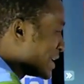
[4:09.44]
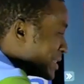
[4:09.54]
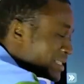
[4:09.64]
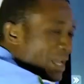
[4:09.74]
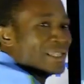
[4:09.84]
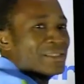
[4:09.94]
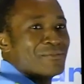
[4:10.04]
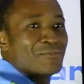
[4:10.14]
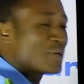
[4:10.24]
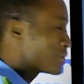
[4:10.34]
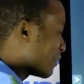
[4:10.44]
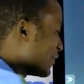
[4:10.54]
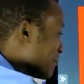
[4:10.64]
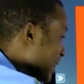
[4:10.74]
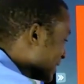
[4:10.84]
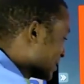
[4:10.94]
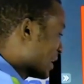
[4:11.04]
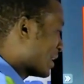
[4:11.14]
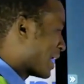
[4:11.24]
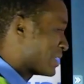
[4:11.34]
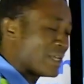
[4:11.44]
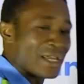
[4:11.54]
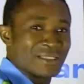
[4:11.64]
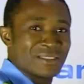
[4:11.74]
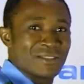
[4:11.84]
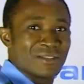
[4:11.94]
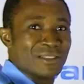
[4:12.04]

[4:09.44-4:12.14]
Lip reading: is 10. Both of them are 10.